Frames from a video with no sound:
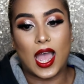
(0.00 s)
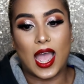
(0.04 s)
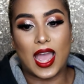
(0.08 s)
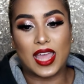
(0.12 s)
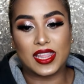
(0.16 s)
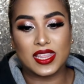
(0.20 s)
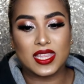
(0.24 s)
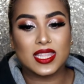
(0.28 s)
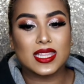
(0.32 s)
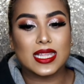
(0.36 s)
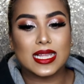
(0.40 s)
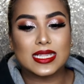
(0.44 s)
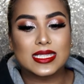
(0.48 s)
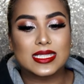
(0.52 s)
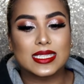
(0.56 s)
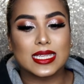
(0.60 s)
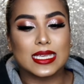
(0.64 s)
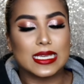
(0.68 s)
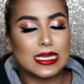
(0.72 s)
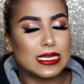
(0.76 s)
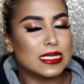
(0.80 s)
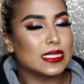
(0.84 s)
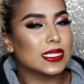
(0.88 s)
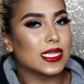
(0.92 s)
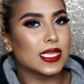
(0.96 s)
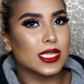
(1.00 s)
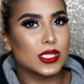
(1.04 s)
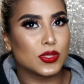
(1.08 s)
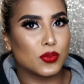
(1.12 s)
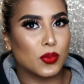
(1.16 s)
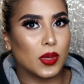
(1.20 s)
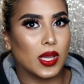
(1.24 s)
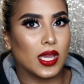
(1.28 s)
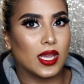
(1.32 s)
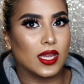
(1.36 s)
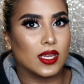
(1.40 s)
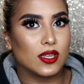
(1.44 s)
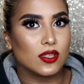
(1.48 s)
I think that's the easiest
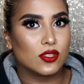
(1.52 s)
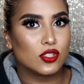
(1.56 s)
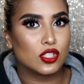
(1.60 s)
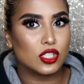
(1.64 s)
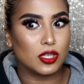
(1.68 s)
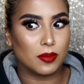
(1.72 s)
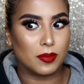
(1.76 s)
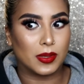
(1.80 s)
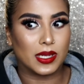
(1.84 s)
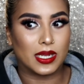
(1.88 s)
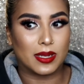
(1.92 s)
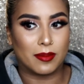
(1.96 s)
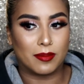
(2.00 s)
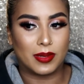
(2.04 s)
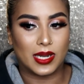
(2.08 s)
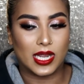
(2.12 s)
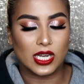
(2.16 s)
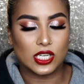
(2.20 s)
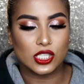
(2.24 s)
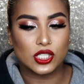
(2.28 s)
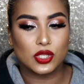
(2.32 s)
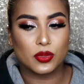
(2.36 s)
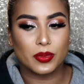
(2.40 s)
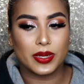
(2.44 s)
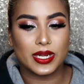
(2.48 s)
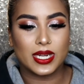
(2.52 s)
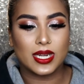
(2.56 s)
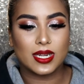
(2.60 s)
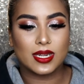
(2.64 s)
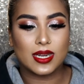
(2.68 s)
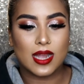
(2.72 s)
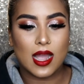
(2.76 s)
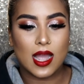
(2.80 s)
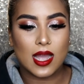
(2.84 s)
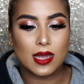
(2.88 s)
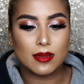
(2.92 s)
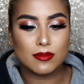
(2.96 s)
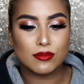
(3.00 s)
way to pick a blush. When it
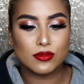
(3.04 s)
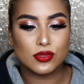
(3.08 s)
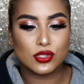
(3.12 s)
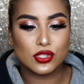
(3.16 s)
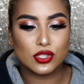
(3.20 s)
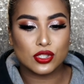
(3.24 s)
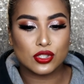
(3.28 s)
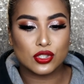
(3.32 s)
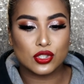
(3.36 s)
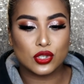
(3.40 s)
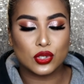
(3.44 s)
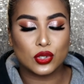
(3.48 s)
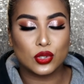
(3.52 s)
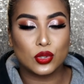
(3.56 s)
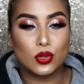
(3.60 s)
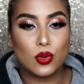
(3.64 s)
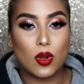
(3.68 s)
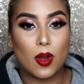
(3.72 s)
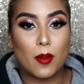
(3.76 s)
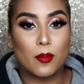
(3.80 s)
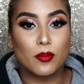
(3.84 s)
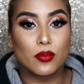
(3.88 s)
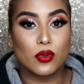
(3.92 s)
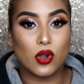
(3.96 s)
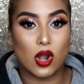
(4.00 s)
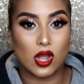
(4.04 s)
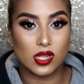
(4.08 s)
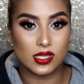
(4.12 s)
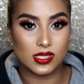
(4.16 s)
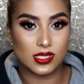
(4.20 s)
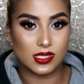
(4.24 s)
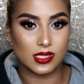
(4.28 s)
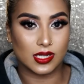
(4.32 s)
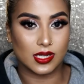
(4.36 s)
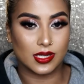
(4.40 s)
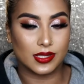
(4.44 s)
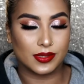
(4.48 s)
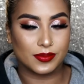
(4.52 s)
comes to
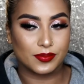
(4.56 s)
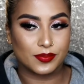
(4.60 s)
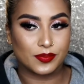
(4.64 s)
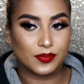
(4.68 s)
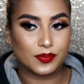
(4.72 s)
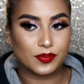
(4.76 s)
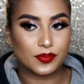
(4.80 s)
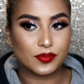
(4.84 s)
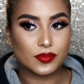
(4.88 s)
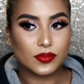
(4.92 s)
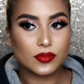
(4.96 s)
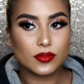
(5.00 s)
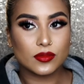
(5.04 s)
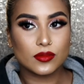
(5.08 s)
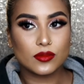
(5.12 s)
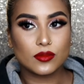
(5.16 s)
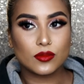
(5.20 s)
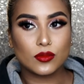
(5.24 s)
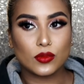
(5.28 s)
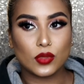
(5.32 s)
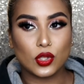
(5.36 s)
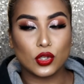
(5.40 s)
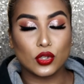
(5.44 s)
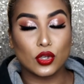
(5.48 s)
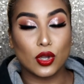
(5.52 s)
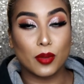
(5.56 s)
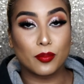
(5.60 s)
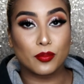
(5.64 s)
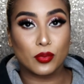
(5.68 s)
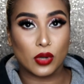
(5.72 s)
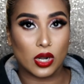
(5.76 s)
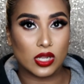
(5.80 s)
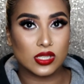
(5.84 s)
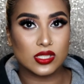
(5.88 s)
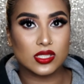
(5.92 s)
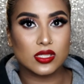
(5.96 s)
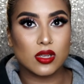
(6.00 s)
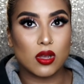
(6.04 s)
bronzer, your
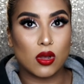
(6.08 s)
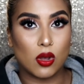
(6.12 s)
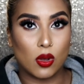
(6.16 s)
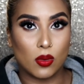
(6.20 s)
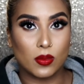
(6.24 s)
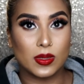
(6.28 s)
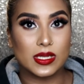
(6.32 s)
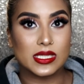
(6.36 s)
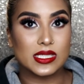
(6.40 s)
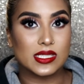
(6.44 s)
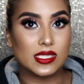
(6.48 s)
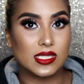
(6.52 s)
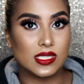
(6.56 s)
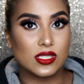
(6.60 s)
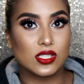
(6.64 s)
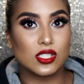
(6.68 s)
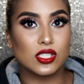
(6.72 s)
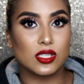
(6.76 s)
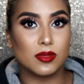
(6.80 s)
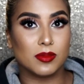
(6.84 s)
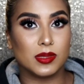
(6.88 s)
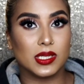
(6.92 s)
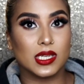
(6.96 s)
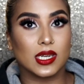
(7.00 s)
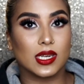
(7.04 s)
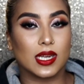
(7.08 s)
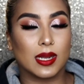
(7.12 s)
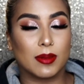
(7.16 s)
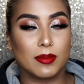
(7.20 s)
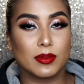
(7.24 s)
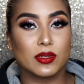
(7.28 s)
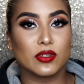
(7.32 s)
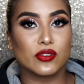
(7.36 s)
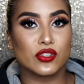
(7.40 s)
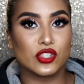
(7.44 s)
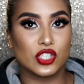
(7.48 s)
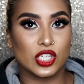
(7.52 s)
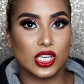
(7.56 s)
bronzer always needs to be a
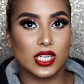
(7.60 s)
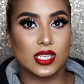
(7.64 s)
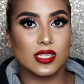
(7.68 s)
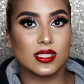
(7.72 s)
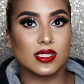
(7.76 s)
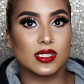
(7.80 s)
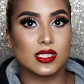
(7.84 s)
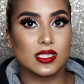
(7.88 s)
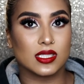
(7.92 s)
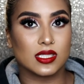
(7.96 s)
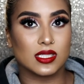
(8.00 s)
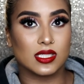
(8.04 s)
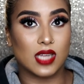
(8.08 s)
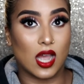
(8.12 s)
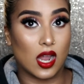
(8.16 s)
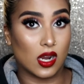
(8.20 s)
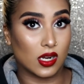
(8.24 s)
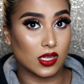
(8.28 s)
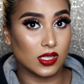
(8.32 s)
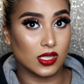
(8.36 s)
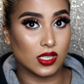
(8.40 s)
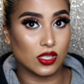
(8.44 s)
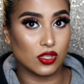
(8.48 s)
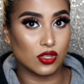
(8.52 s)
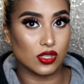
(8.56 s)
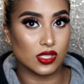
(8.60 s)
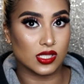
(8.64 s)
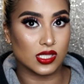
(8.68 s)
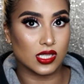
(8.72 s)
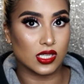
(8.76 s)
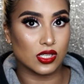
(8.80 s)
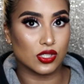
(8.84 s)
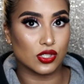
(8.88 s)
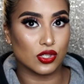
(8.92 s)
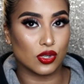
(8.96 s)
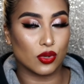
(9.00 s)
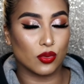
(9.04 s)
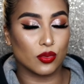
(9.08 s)
couple of shades darker than your
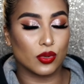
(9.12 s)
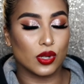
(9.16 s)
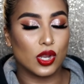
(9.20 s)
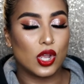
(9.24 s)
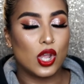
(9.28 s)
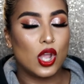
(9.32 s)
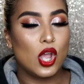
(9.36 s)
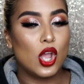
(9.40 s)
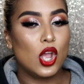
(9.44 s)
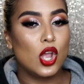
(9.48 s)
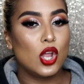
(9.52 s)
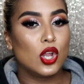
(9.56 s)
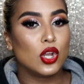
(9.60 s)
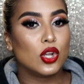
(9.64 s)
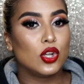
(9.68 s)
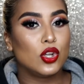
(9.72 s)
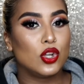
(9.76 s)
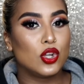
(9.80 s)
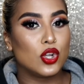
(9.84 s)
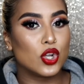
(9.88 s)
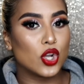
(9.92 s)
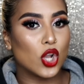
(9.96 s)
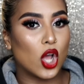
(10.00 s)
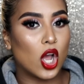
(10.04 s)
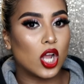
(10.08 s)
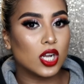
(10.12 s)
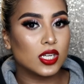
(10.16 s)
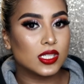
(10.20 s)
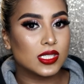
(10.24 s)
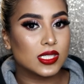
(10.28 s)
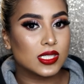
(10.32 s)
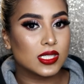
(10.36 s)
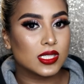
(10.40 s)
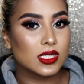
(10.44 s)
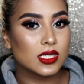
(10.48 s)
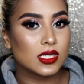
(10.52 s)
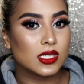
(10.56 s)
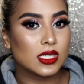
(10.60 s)
skin tone.
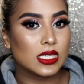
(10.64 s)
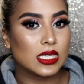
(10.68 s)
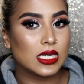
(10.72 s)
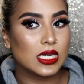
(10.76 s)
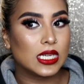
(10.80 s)
Not